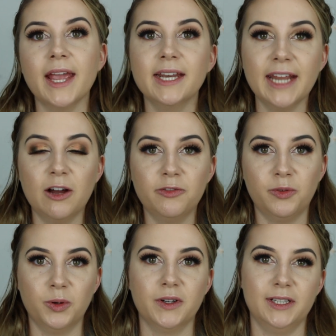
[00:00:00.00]
And now
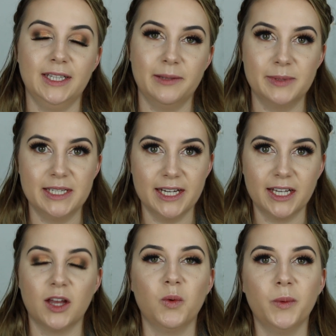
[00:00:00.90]
for
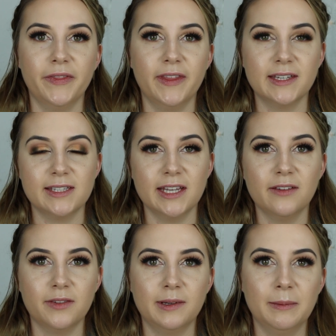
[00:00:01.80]
lipstick. Would this
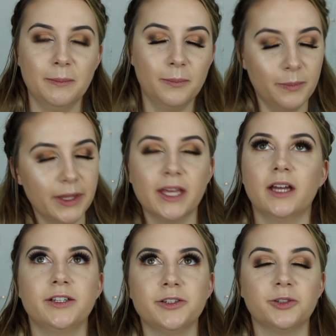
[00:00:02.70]
even be
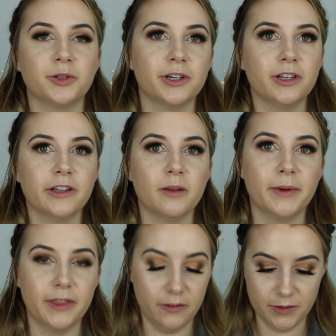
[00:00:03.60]
a tutorial in the
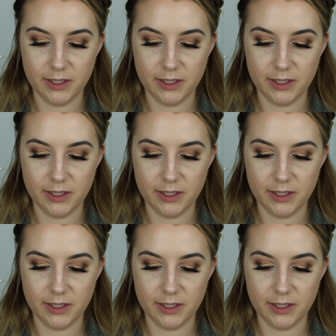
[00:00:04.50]
month of